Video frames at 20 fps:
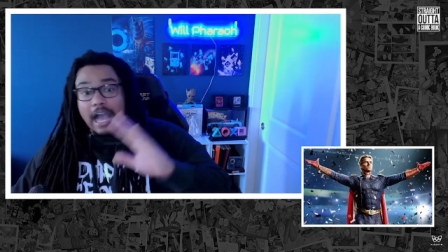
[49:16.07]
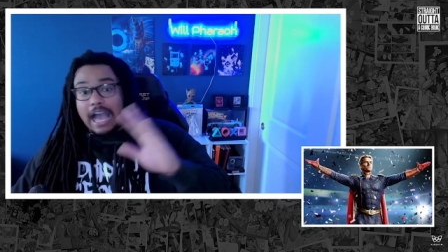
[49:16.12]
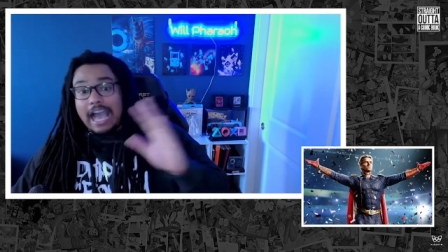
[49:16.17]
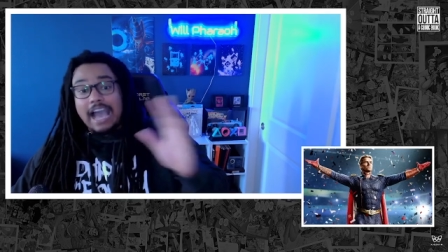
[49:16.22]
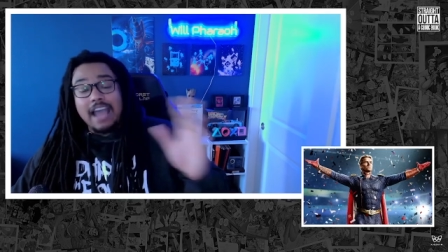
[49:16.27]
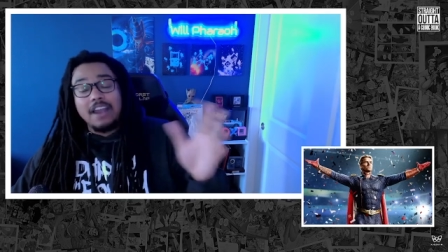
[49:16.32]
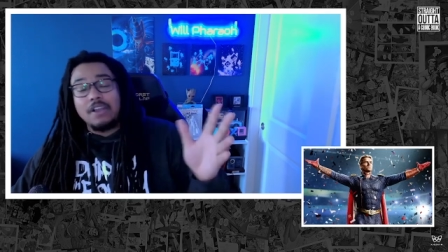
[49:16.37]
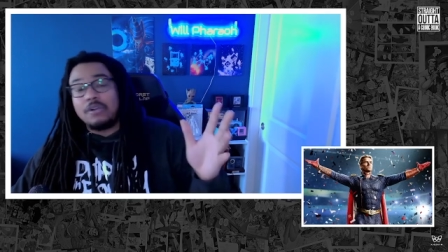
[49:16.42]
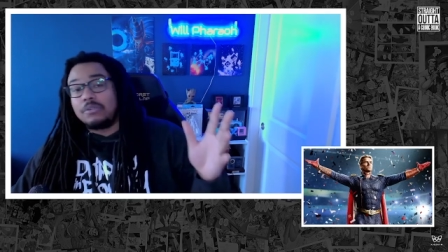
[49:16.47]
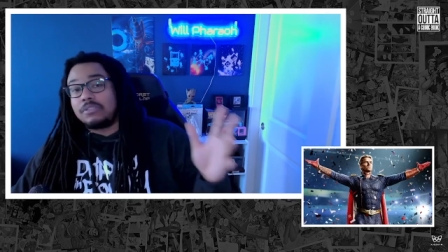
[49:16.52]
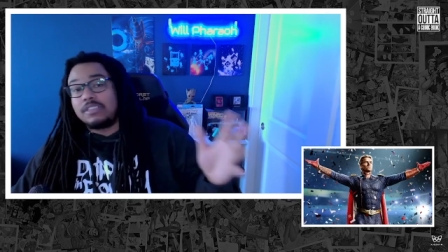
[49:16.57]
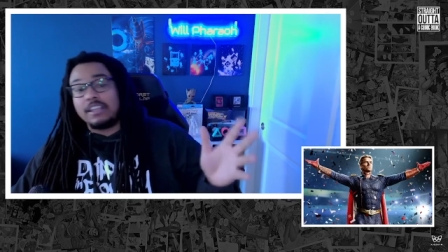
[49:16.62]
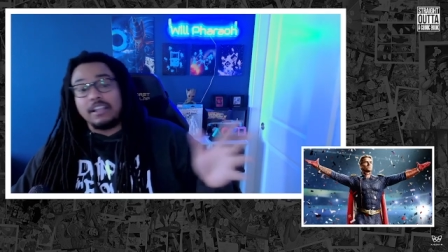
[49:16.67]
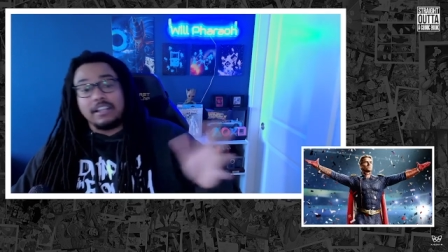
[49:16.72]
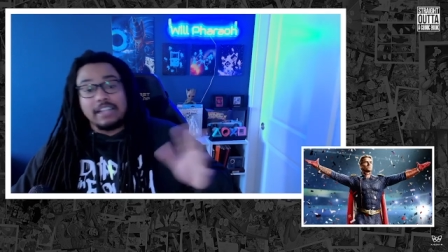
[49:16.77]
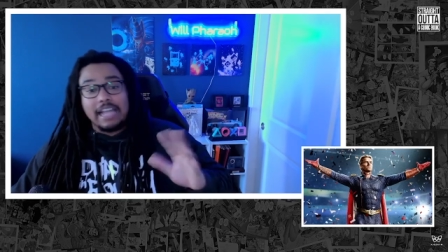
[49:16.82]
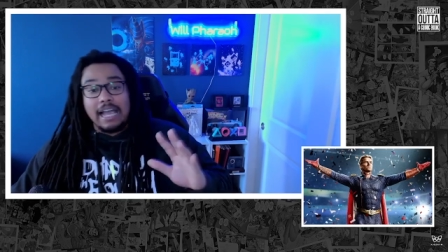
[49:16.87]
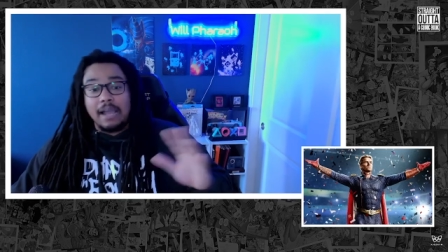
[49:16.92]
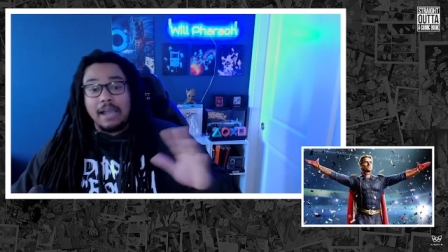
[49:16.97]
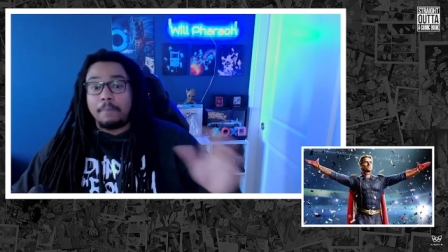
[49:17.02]
I don't think a
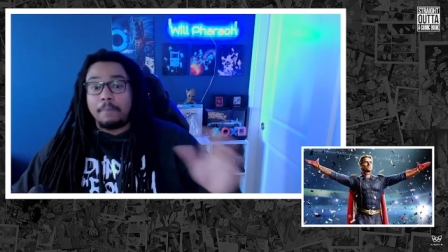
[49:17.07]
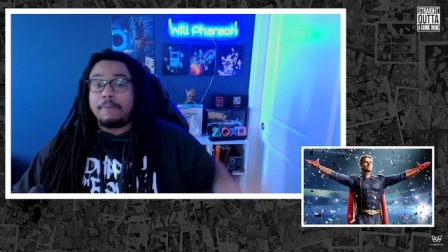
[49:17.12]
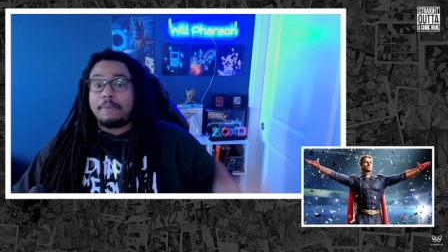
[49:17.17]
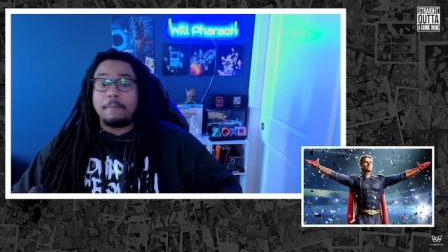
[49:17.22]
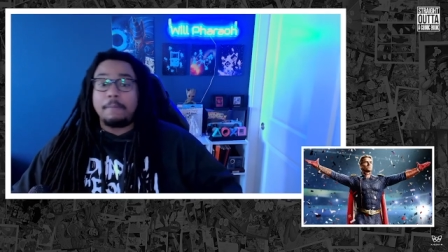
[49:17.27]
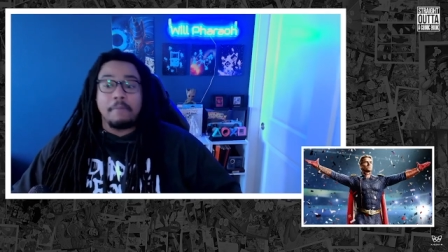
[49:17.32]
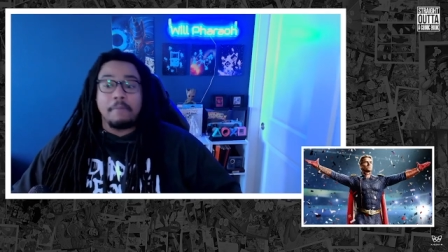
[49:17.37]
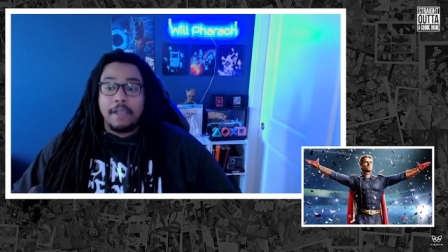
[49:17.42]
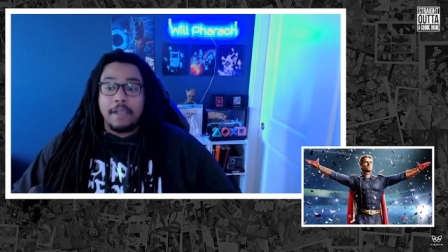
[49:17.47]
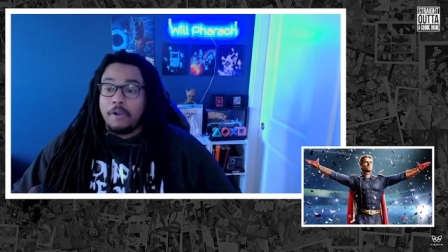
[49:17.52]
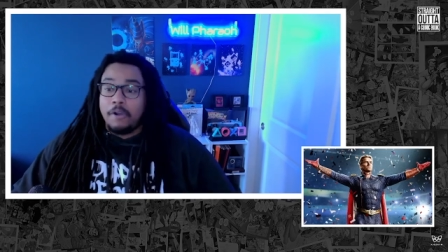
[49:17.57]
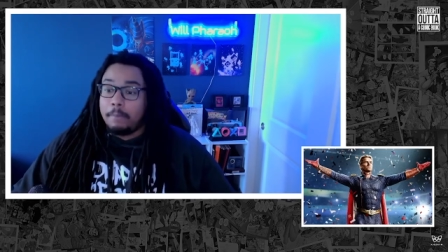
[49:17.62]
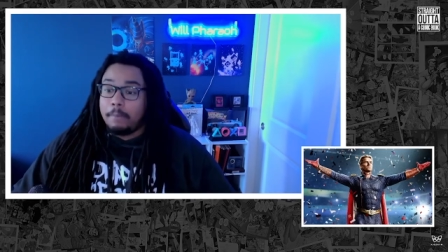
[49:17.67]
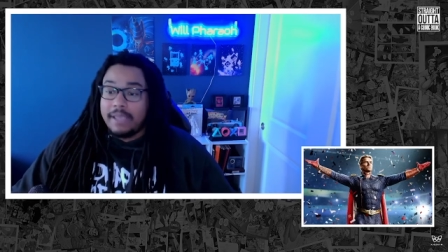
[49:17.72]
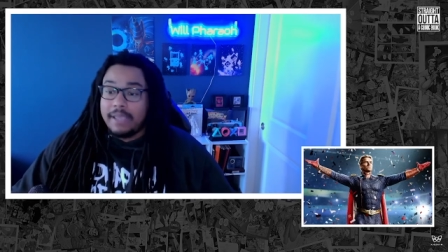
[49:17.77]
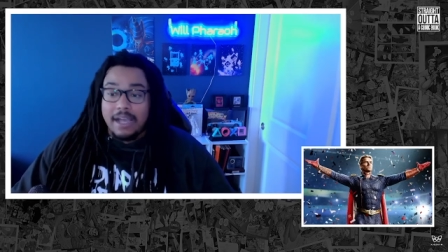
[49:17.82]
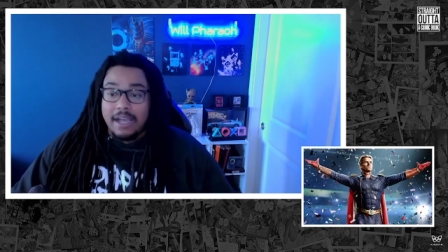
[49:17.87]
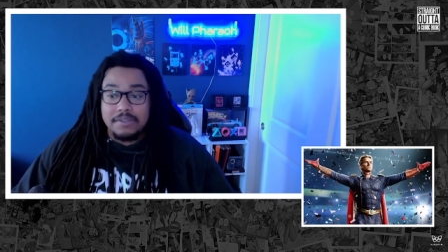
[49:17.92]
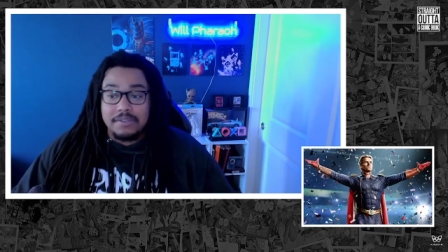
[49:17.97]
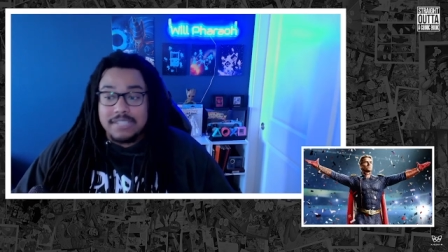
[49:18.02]
lot of people ain't going to
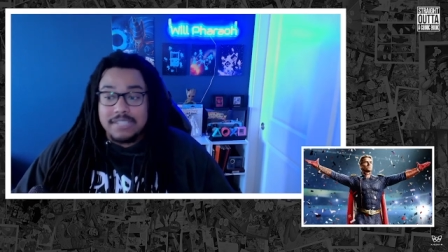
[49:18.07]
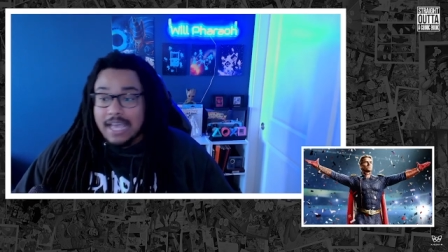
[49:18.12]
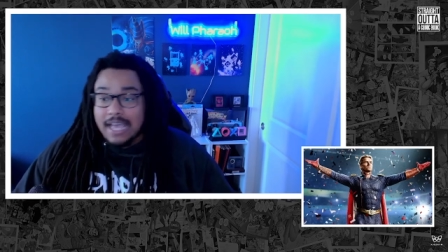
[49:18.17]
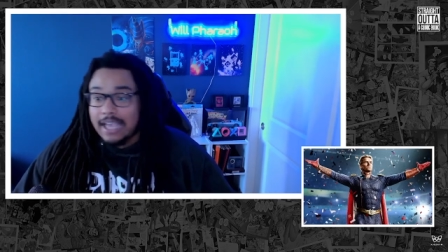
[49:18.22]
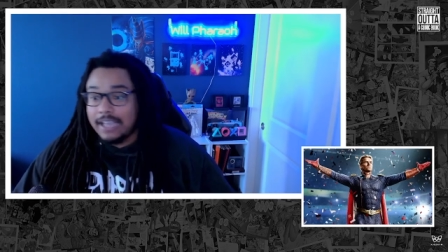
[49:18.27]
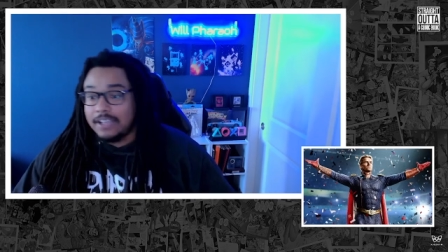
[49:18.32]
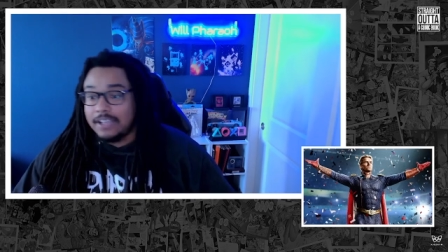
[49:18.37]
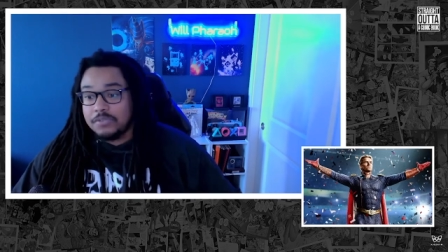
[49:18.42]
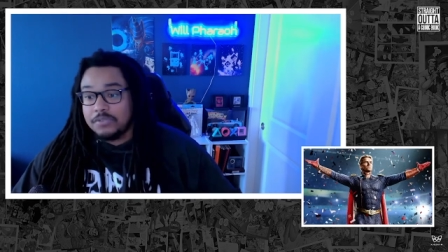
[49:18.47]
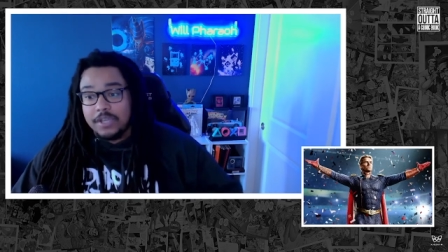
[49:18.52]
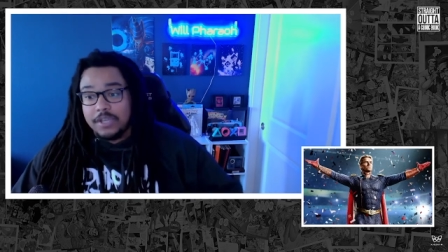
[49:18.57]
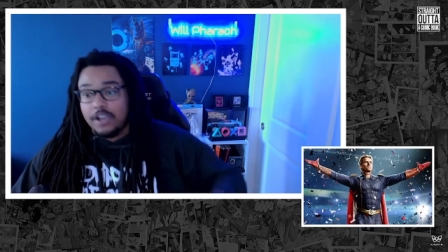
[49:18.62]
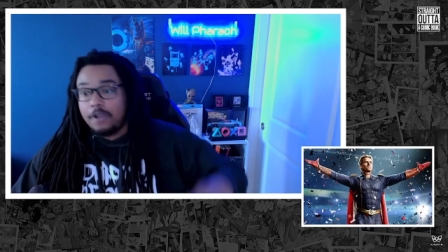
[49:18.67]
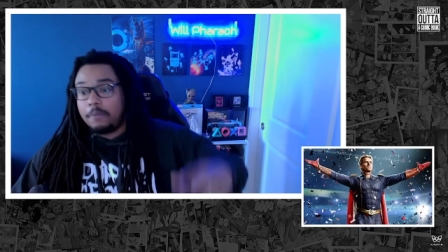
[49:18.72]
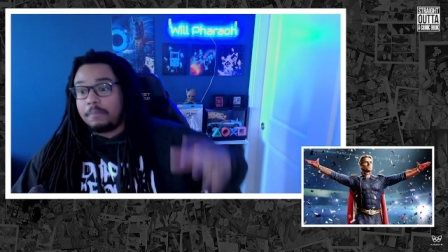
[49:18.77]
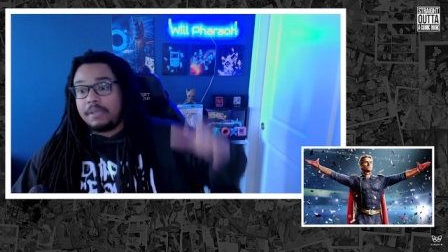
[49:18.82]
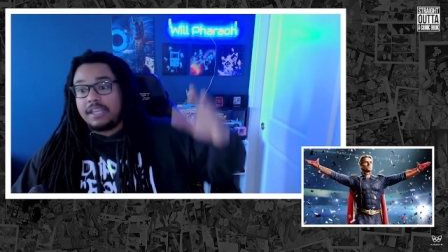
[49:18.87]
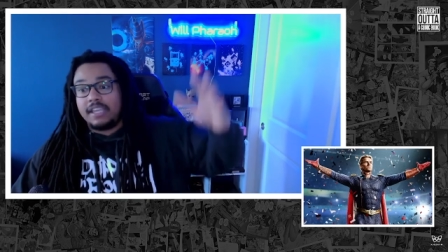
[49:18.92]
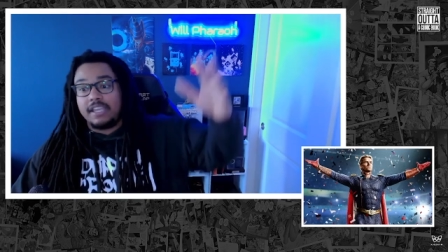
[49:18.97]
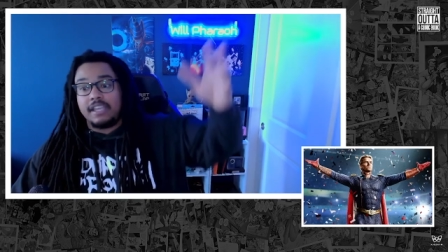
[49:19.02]
be outside because we going
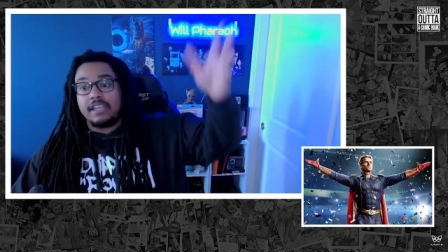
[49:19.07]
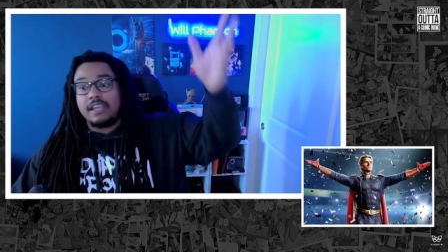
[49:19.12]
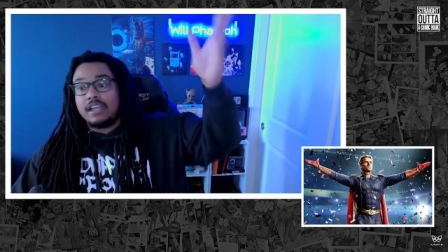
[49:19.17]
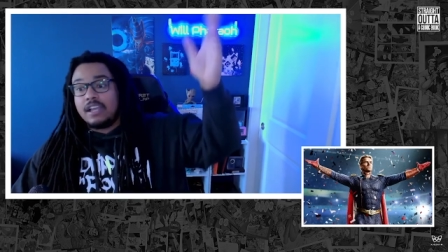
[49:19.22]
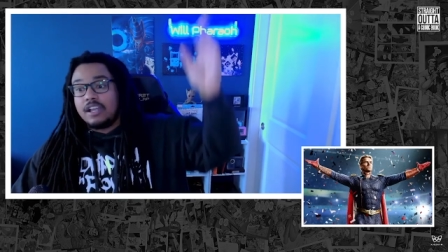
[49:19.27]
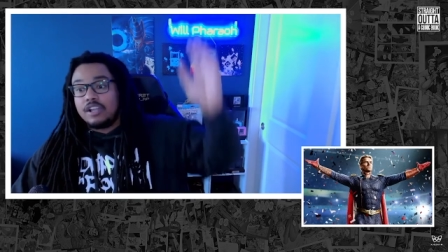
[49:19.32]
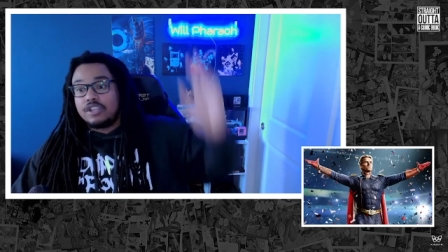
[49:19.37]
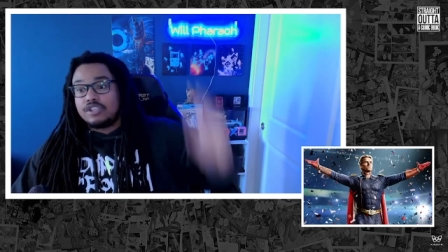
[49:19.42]
to be